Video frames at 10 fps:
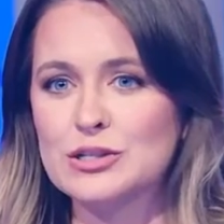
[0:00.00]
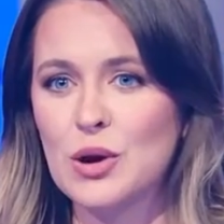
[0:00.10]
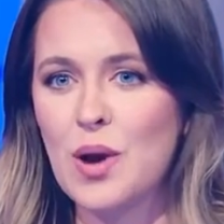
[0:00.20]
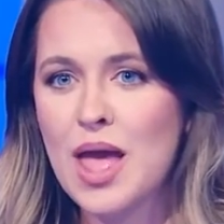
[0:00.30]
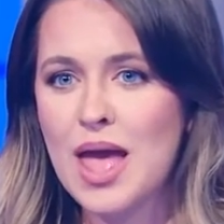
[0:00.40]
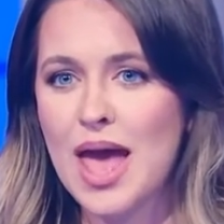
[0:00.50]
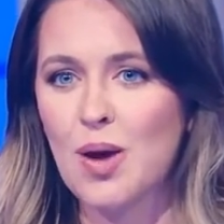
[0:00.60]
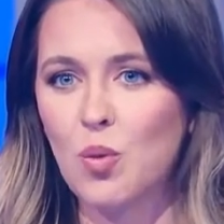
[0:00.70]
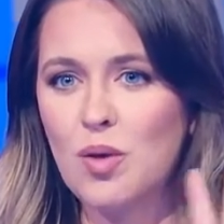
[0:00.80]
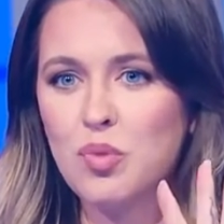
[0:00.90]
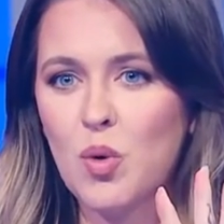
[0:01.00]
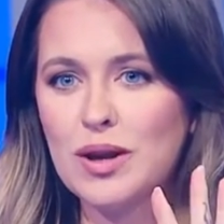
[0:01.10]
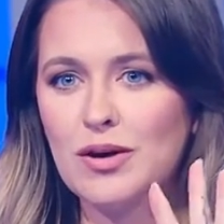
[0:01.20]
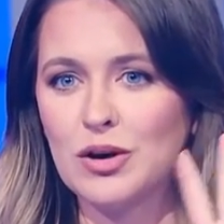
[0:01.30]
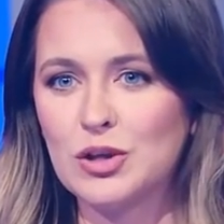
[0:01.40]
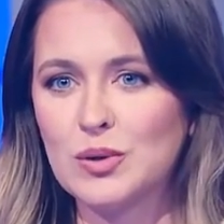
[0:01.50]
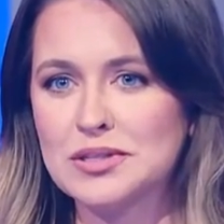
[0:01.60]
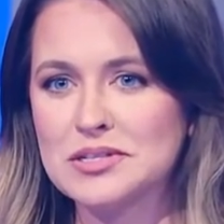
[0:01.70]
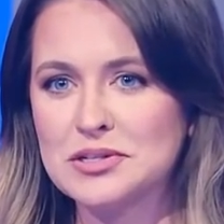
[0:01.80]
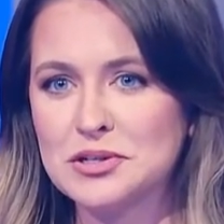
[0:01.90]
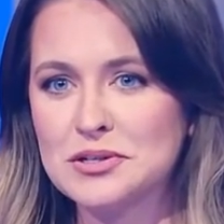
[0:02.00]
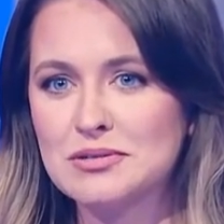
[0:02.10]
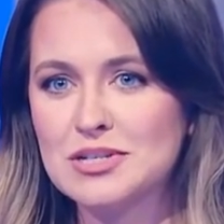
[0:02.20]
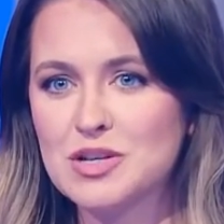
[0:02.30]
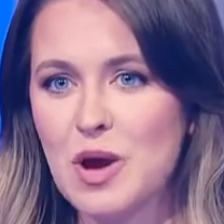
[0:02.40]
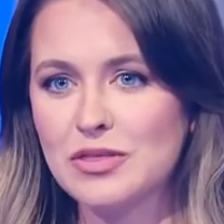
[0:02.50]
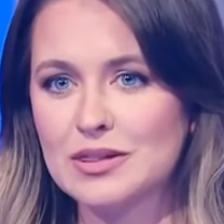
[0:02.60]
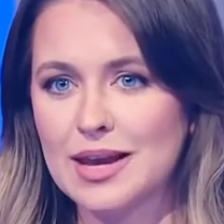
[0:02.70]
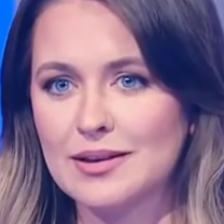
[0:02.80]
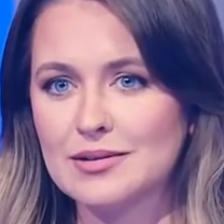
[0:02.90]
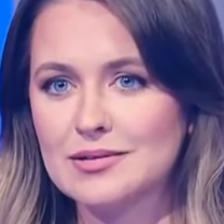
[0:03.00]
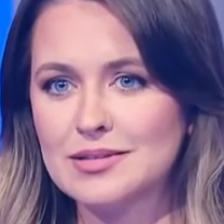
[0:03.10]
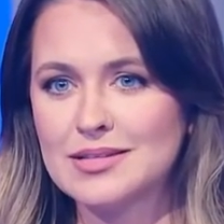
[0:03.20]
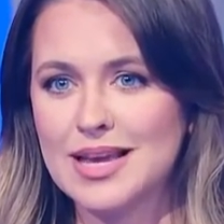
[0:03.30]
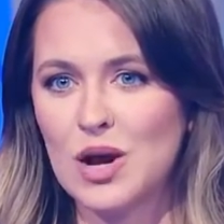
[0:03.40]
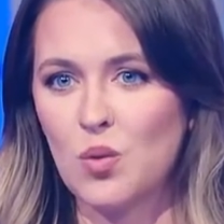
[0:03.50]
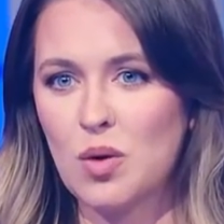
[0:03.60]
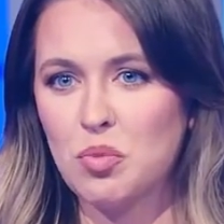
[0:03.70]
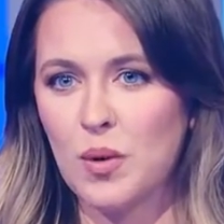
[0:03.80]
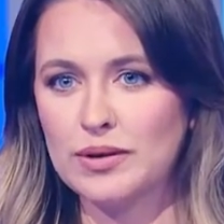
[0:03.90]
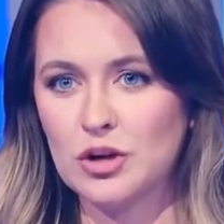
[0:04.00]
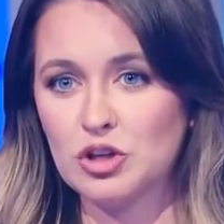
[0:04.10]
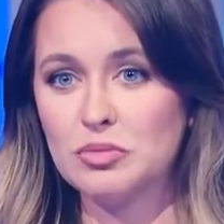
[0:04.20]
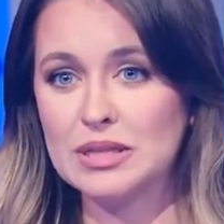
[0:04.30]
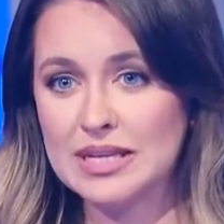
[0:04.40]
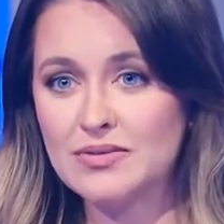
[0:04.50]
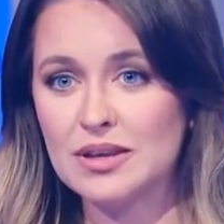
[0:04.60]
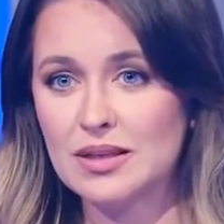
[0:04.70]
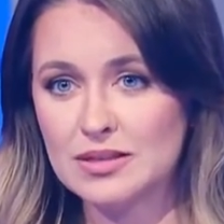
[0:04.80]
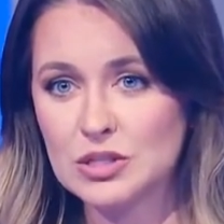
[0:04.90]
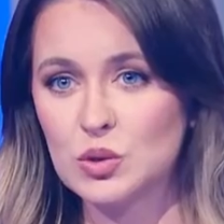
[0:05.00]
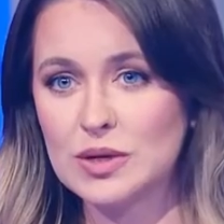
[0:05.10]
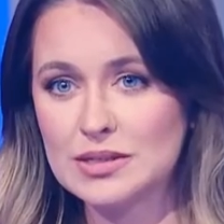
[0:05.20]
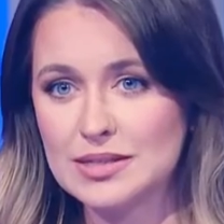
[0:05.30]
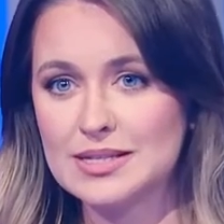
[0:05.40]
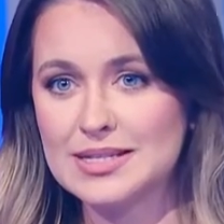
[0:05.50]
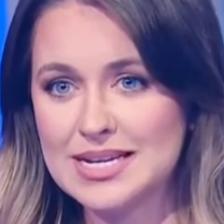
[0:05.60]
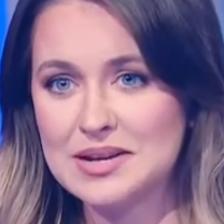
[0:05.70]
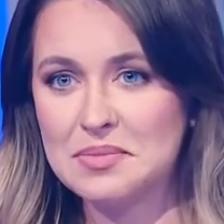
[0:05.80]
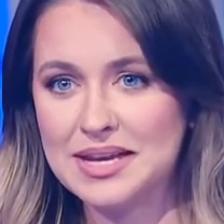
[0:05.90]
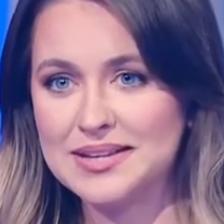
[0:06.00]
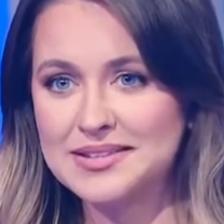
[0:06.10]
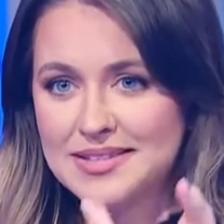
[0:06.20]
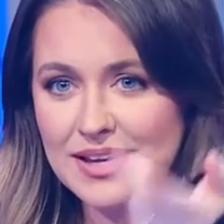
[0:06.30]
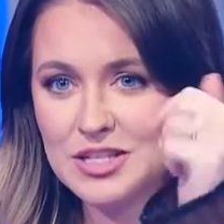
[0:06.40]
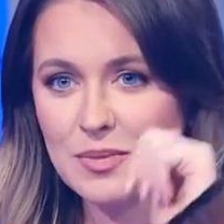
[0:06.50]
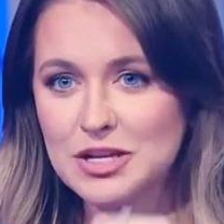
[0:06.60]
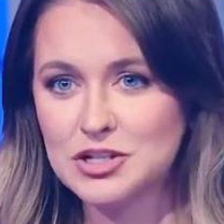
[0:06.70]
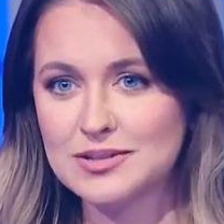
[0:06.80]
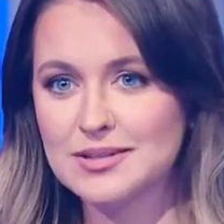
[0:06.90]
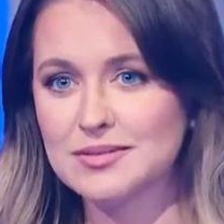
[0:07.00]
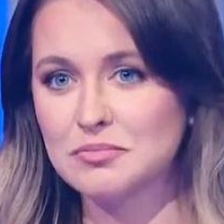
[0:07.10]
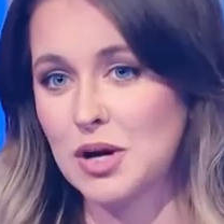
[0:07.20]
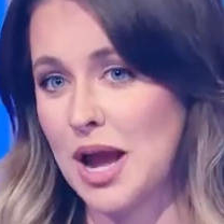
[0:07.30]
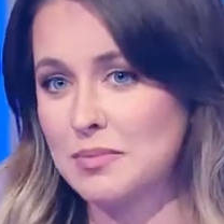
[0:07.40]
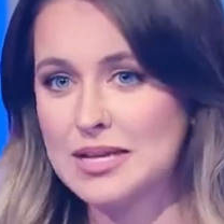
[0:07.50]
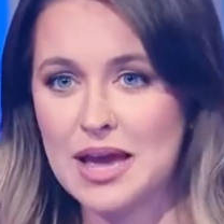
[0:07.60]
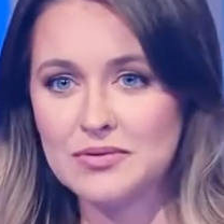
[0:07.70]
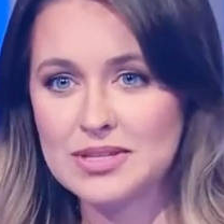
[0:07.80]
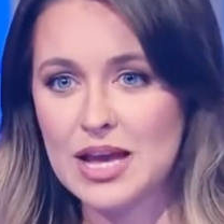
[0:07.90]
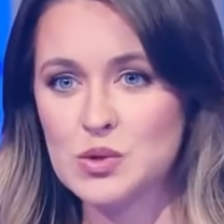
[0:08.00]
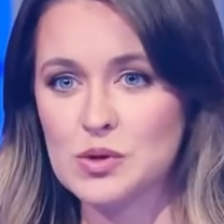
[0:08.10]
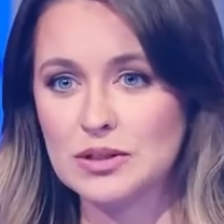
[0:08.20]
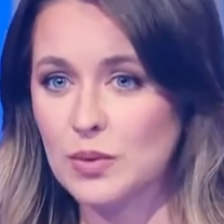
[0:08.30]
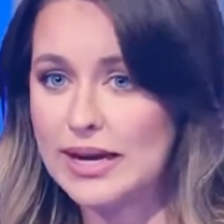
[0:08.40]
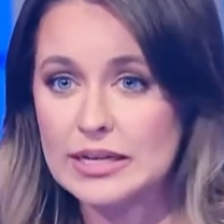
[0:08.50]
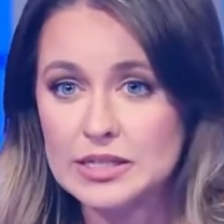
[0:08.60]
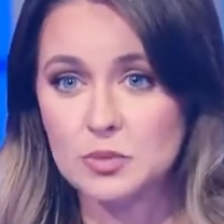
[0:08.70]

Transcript: So at what point are you concerned about the Lakers? And at what point are you believing that this Grizzlies team is, as you mentioned, perhaps ahead of schedule, ready to